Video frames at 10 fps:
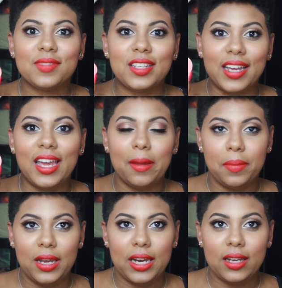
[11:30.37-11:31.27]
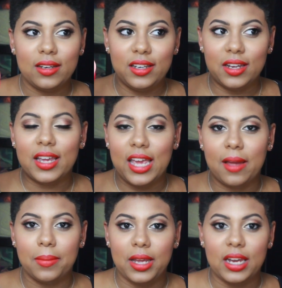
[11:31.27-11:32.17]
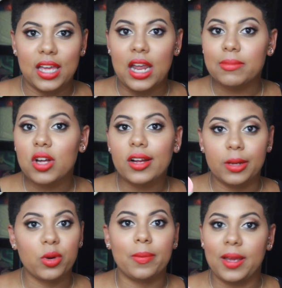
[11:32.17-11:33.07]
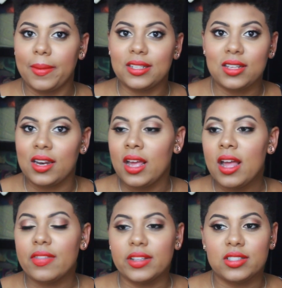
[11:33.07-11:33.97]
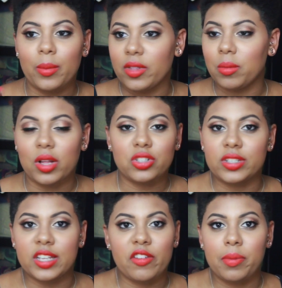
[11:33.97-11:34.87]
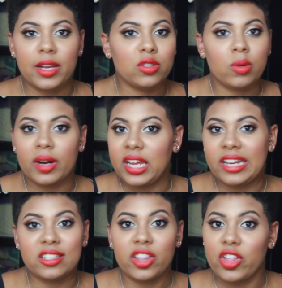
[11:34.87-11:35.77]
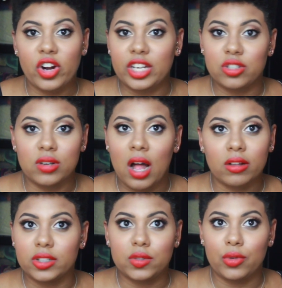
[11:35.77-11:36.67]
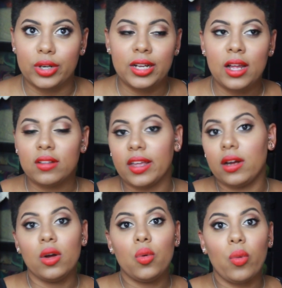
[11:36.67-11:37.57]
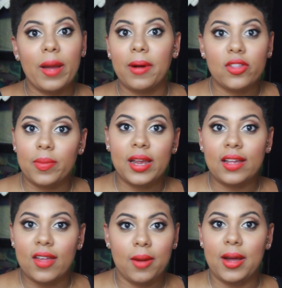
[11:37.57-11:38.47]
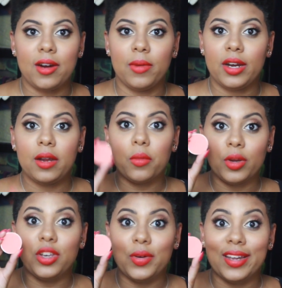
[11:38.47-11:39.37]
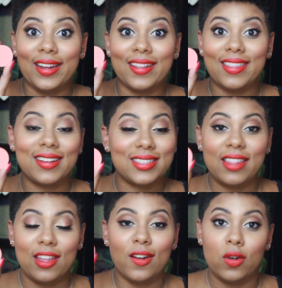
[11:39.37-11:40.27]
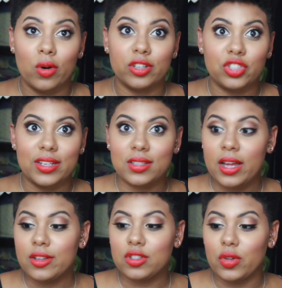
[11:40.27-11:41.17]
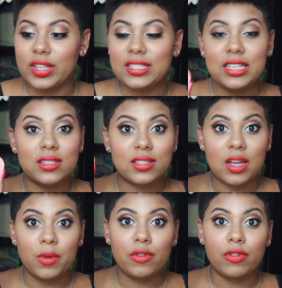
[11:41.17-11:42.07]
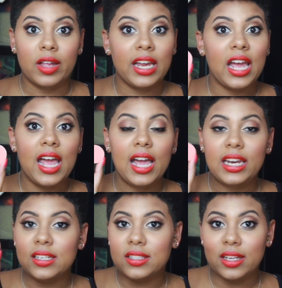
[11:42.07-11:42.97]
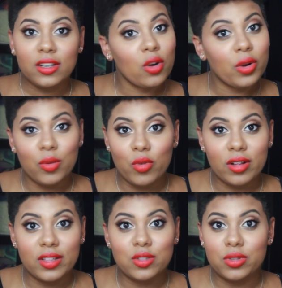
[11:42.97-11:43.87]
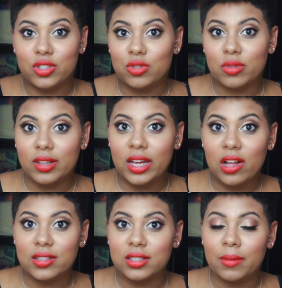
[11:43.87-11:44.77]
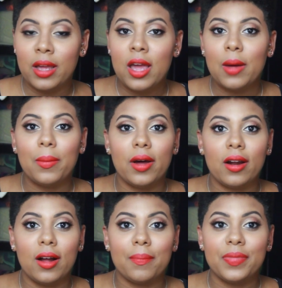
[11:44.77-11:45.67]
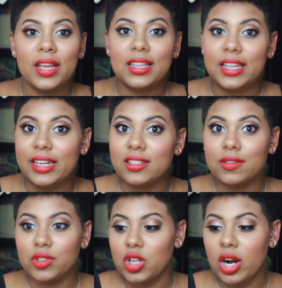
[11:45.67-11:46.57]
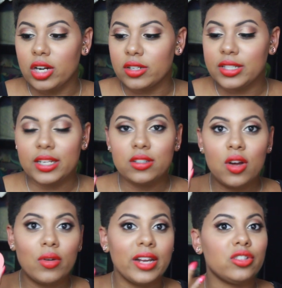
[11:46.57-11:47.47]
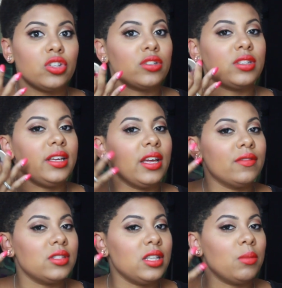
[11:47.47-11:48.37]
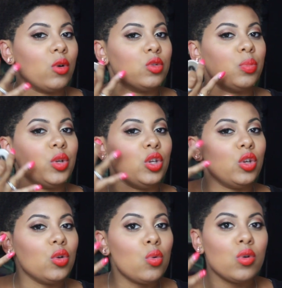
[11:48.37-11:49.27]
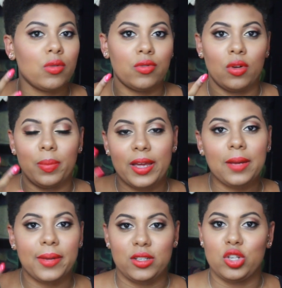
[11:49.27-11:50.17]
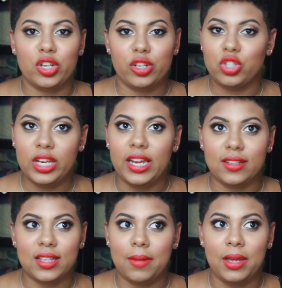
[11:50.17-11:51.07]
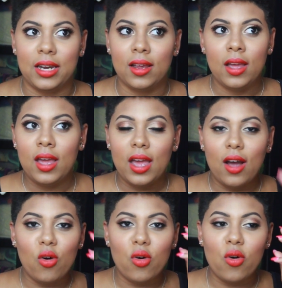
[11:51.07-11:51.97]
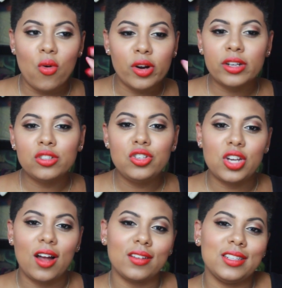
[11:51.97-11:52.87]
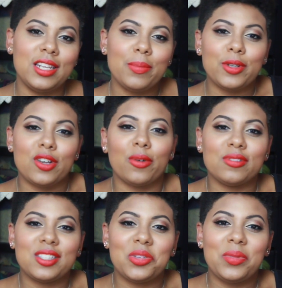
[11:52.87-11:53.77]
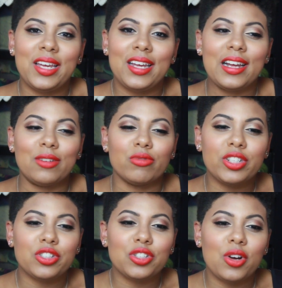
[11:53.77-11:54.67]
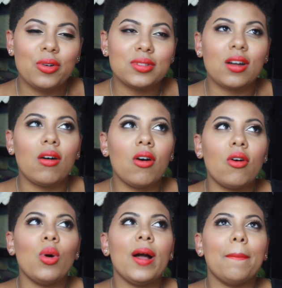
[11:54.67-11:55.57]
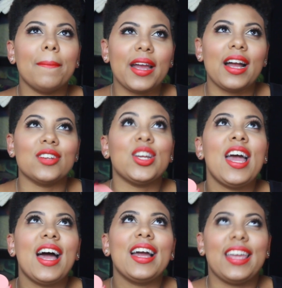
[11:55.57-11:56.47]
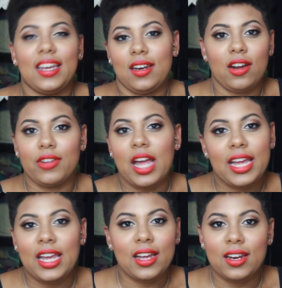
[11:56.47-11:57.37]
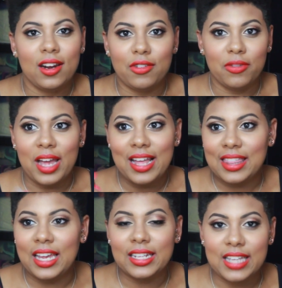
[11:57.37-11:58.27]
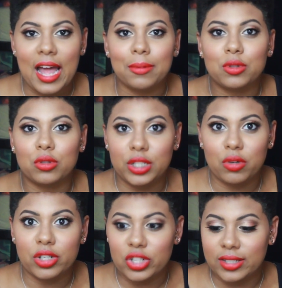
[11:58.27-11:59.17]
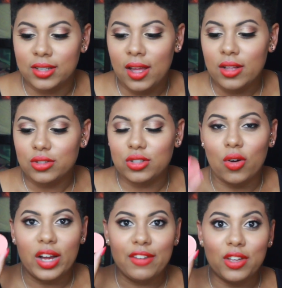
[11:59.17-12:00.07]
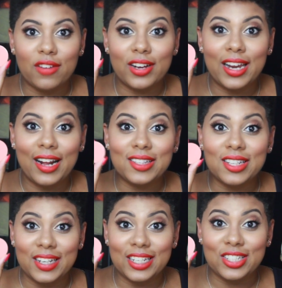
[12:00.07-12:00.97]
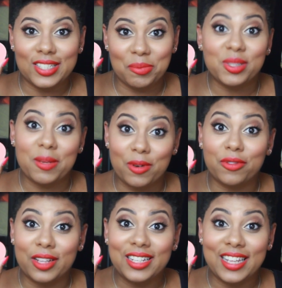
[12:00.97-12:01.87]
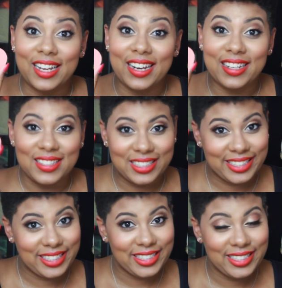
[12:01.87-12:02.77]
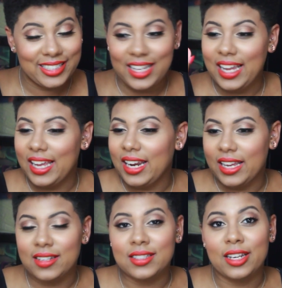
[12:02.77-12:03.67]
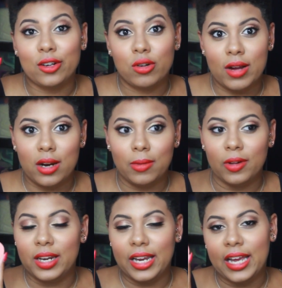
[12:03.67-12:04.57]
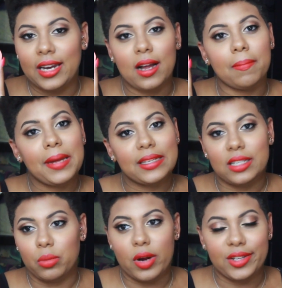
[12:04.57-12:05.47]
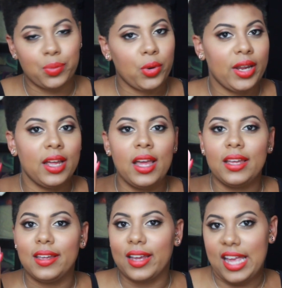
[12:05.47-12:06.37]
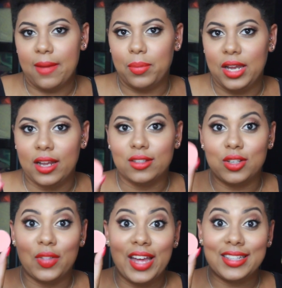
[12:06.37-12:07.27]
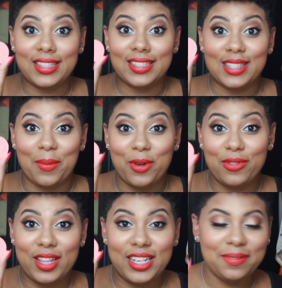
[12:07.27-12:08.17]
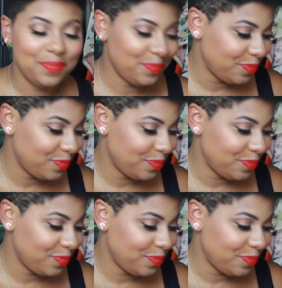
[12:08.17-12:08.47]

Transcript: You can't beat it. You can't beat it. And I'm talking more pigmented than some of the blushes I've paid $28 to $32 for. Like, why bother paying that amount of money when you can get this? They're gorgeous. So this is Summer Fling. Any skin tone can wear this, which is really awesome. But ladies of darker skin tone, it just gives the most beautiful pigment to your cheeks. I mean, orange on deeper tones to me and richer tones, oh my gosh, I can't get enough of it. I can't get enough of it. I think it's absolutely gorgeous. So if you ever get out get you some Summer Fling, ladies, it is incredible. And again, amazing price point. You can't beat it. So that's Summer Fling.